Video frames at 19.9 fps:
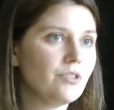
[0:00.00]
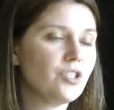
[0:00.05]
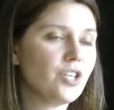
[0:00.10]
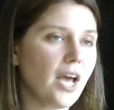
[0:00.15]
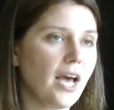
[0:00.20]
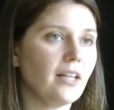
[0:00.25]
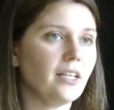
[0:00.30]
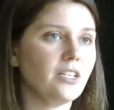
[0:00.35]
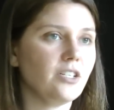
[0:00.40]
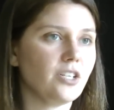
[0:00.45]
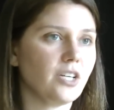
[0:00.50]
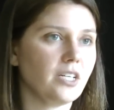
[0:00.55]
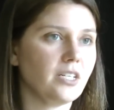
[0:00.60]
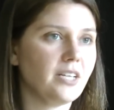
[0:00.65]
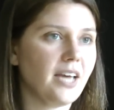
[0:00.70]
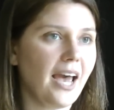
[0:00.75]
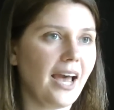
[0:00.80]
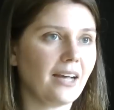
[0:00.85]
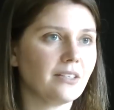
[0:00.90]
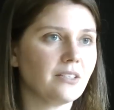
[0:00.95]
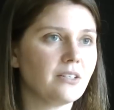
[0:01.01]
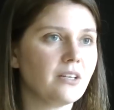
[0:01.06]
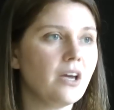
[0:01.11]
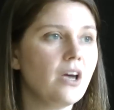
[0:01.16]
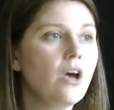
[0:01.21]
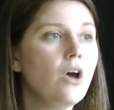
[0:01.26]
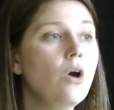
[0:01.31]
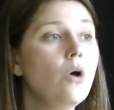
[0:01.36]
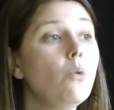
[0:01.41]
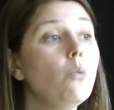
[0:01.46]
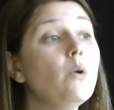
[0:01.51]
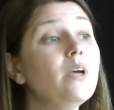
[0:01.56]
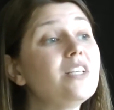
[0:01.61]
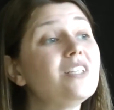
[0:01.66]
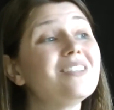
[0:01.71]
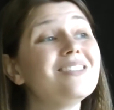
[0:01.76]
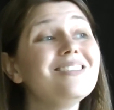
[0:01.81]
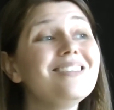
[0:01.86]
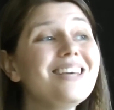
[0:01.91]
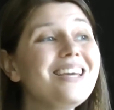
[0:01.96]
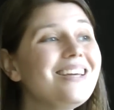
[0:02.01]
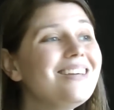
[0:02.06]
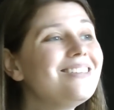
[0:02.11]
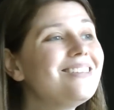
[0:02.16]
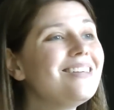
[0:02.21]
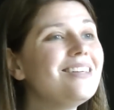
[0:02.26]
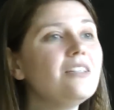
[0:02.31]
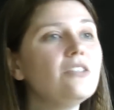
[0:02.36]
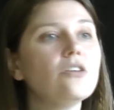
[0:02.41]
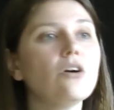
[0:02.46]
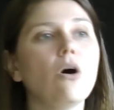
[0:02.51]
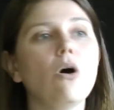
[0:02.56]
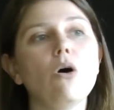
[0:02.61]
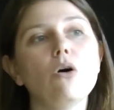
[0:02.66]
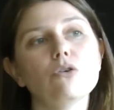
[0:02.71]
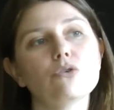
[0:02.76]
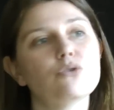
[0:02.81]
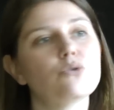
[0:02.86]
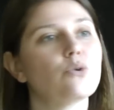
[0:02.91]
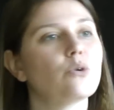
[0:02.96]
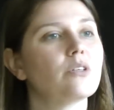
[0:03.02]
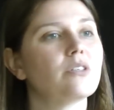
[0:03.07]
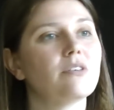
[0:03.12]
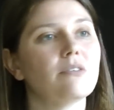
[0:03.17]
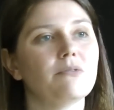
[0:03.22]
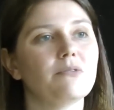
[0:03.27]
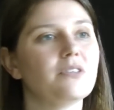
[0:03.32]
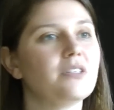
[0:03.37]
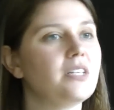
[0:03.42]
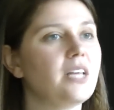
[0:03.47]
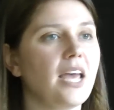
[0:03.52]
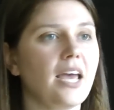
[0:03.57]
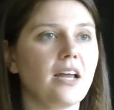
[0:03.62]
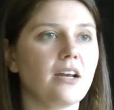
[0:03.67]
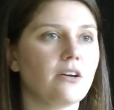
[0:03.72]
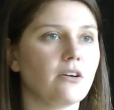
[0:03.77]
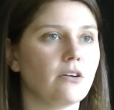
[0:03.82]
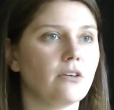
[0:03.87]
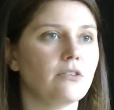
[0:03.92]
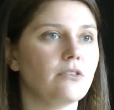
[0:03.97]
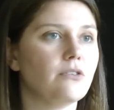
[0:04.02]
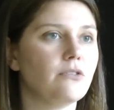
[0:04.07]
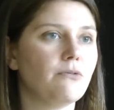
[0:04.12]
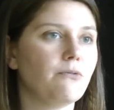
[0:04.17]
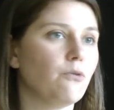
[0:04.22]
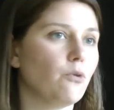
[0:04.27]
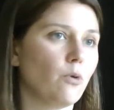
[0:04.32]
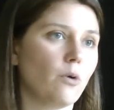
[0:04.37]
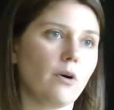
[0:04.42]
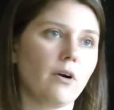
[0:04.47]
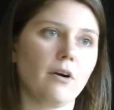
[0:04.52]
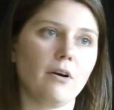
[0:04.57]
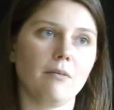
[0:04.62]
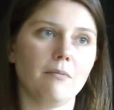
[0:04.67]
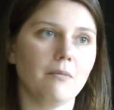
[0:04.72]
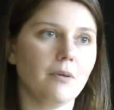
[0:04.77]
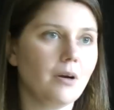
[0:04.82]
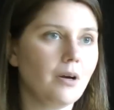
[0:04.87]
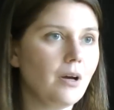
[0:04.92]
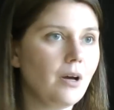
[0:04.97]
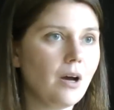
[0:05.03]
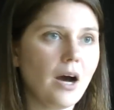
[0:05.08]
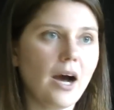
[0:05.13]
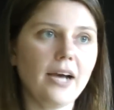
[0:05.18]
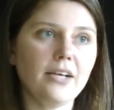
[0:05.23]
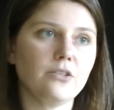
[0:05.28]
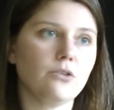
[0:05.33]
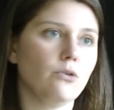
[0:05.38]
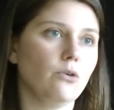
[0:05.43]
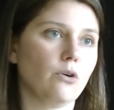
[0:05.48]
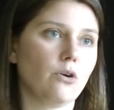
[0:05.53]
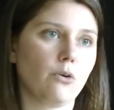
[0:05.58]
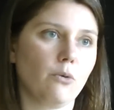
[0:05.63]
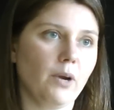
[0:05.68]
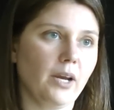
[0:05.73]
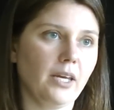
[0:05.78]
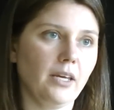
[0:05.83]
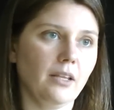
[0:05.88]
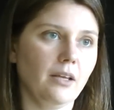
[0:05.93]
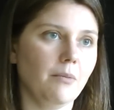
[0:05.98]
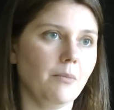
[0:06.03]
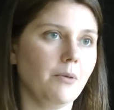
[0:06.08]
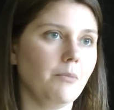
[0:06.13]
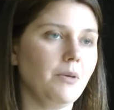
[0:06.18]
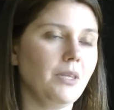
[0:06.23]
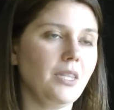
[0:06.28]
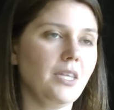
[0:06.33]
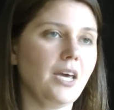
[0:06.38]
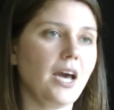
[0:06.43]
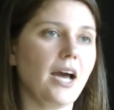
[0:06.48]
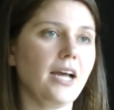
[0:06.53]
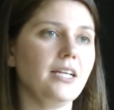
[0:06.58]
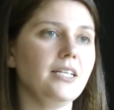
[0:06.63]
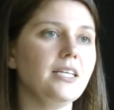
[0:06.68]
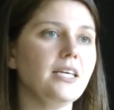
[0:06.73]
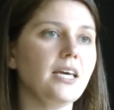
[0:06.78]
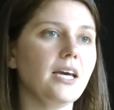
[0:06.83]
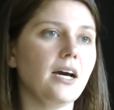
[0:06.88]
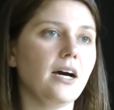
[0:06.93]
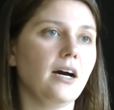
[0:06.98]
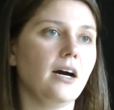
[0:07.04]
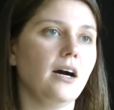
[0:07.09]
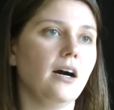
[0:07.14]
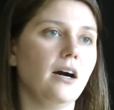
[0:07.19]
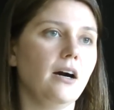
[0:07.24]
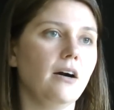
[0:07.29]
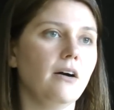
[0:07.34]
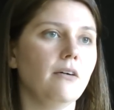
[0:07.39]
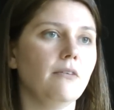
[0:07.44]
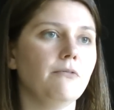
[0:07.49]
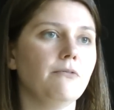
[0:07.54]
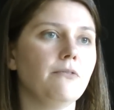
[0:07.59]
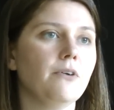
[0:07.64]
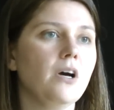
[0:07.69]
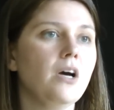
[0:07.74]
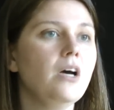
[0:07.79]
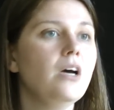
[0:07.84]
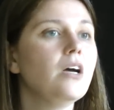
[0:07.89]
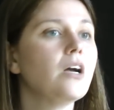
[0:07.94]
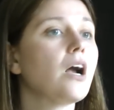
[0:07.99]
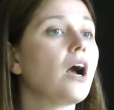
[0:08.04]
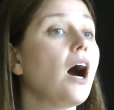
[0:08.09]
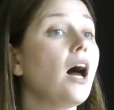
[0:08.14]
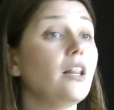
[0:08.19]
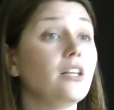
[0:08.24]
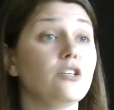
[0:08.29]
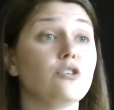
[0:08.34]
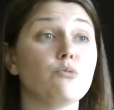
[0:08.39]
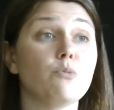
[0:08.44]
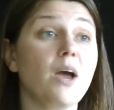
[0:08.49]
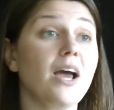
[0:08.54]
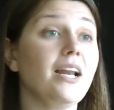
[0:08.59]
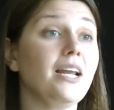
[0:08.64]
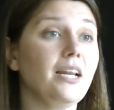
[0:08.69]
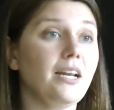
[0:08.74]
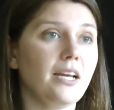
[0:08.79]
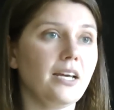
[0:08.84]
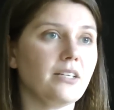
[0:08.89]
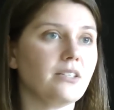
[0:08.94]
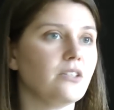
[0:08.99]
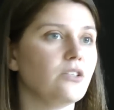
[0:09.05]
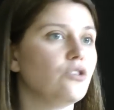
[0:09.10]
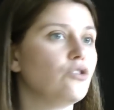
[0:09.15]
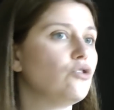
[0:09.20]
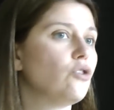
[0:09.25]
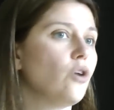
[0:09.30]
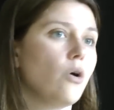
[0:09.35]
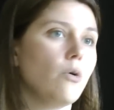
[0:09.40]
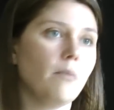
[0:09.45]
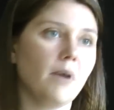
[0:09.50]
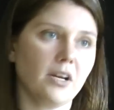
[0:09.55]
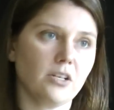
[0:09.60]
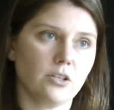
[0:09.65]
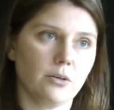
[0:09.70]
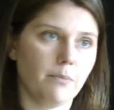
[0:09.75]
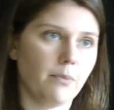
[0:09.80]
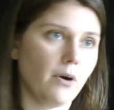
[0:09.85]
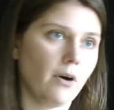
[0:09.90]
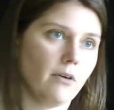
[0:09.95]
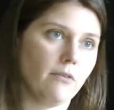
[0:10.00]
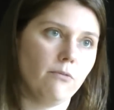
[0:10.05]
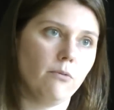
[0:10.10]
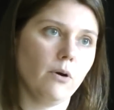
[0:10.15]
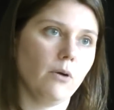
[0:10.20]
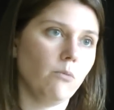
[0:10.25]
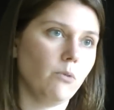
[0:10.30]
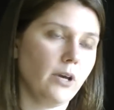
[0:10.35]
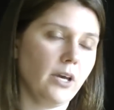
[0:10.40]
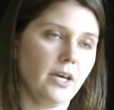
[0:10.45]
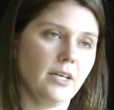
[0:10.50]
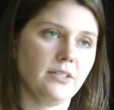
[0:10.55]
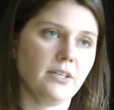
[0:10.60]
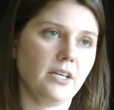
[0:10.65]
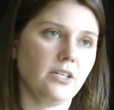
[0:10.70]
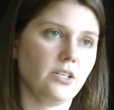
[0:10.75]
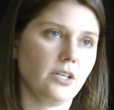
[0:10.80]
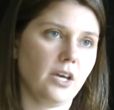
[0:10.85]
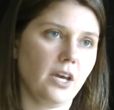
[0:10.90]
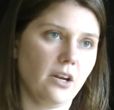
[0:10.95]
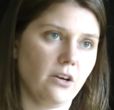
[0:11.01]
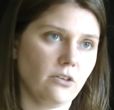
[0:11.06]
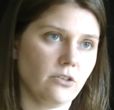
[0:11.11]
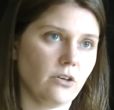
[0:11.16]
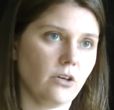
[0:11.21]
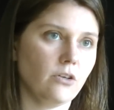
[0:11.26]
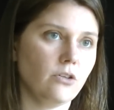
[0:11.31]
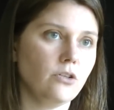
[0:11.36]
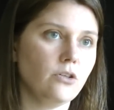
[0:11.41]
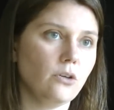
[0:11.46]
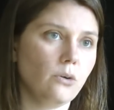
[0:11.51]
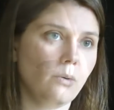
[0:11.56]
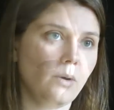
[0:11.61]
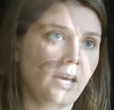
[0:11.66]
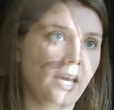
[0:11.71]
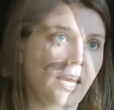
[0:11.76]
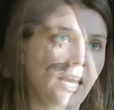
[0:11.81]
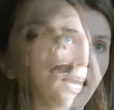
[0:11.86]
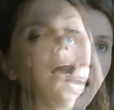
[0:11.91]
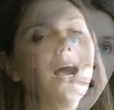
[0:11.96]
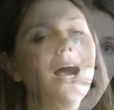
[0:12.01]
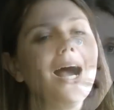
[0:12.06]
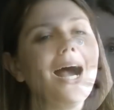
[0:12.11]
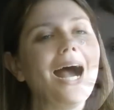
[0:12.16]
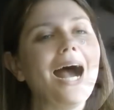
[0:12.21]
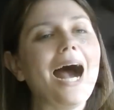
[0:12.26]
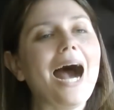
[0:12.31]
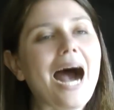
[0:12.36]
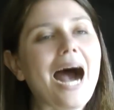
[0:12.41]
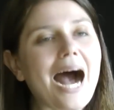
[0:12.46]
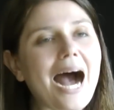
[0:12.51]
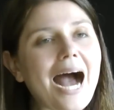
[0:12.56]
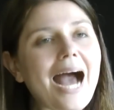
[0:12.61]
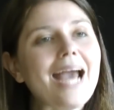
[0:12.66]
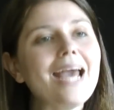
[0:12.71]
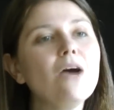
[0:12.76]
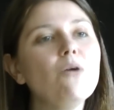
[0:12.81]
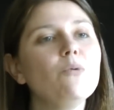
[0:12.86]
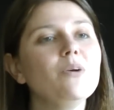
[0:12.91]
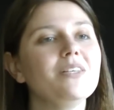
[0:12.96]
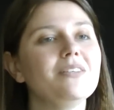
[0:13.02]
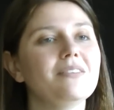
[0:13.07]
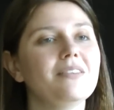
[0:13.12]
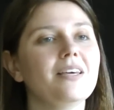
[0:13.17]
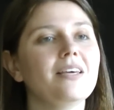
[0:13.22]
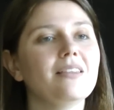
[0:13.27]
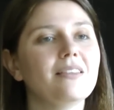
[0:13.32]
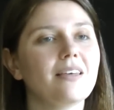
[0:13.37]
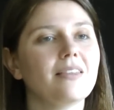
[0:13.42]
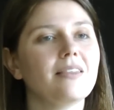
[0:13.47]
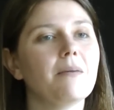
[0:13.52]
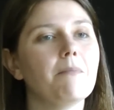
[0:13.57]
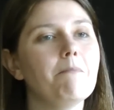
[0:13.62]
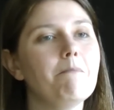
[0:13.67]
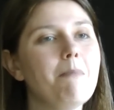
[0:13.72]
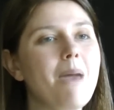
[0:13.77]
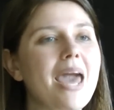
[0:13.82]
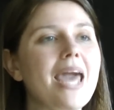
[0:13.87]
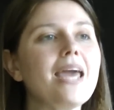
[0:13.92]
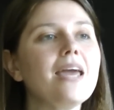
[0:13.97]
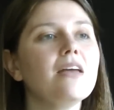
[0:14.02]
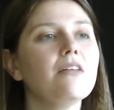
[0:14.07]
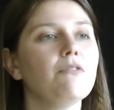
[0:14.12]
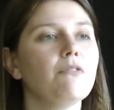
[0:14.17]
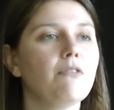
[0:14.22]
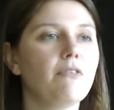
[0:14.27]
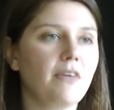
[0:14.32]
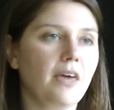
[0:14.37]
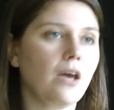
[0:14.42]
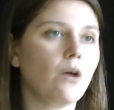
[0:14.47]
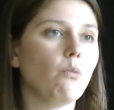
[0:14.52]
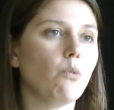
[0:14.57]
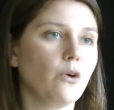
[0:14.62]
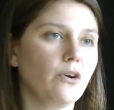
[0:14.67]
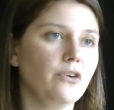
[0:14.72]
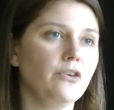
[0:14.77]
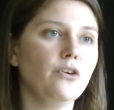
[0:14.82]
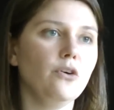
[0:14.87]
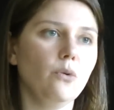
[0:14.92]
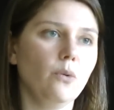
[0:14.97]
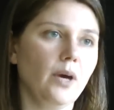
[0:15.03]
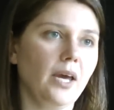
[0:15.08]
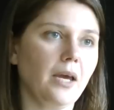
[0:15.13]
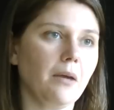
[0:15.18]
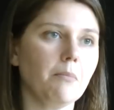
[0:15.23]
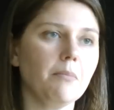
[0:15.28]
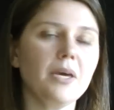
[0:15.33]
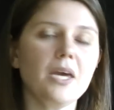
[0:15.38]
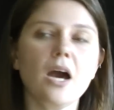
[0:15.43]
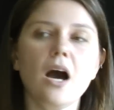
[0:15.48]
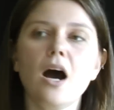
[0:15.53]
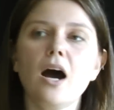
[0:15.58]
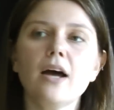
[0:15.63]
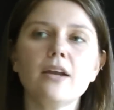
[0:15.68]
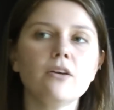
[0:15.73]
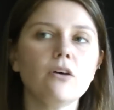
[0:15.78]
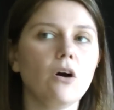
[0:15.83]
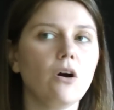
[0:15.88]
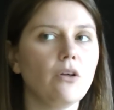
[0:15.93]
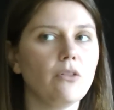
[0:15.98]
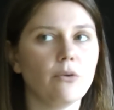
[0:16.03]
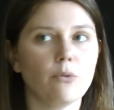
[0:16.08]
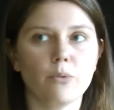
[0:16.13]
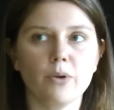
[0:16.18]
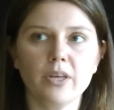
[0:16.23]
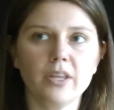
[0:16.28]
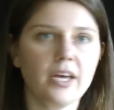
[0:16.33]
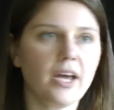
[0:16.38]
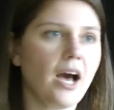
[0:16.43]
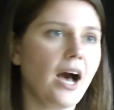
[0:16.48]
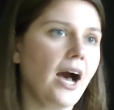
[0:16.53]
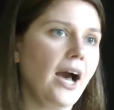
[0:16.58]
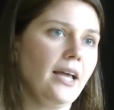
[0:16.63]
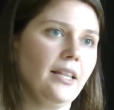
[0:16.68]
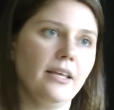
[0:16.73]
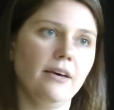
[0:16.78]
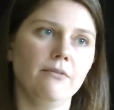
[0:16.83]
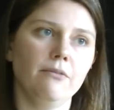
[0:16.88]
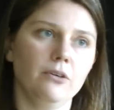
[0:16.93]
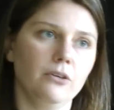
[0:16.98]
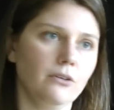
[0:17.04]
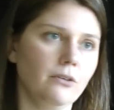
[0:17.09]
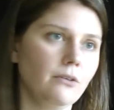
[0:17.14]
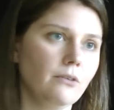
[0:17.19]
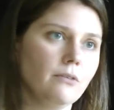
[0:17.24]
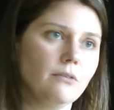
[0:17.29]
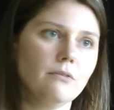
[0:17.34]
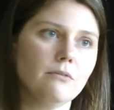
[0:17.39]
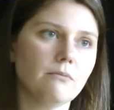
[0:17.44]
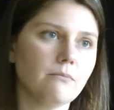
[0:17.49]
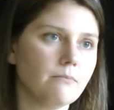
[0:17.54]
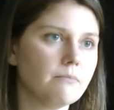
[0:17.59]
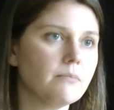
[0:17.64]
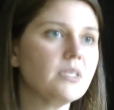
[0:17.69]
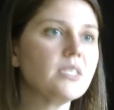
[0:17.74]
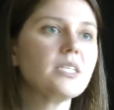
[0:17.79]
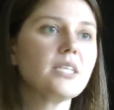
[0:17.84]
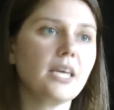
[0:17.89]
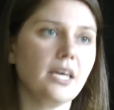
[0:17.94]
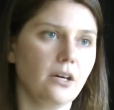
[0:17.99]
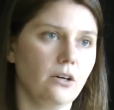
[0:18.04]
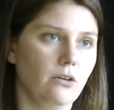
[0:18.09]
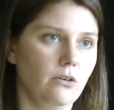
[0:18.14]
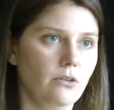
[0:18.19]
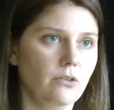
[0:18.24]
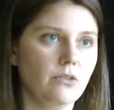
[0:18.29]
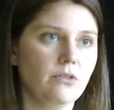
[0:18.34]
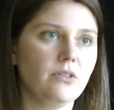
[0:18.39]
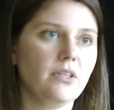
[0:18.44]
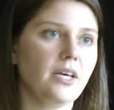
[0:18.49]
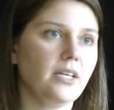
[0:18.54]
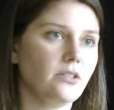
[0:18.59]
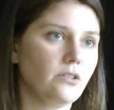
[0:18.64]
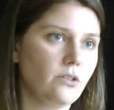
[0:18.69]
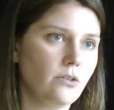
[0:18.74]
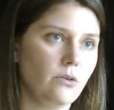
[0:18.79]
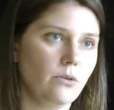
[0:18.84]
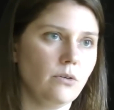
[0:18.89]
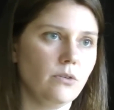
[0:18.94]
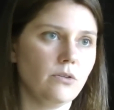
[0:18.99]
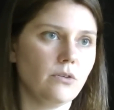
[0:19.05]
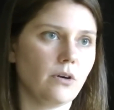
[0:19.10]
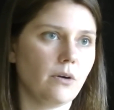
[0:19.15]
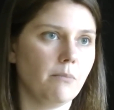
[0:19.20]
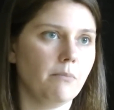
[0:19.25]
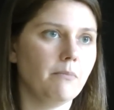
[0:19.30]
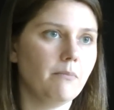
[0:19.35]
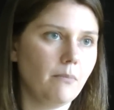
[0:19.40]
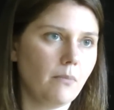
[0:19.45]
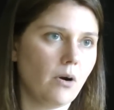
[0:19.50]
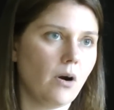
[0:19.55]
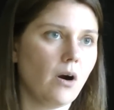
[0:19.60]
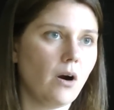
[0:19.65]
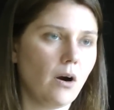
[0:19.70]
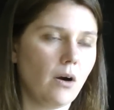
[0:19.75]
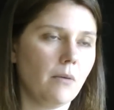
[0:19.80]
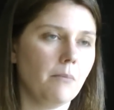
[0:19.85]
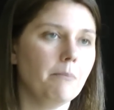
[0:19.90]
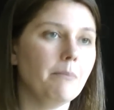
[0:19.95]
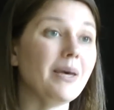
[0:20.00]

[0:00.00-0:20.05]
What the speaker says: challenging text, which links into all sorts of standards for high school curriculum. I mean, the idea of college readiness is so much a part of what we as educators are doing. I always think that the main thing we're doing, beyond all the really high-level skills that students are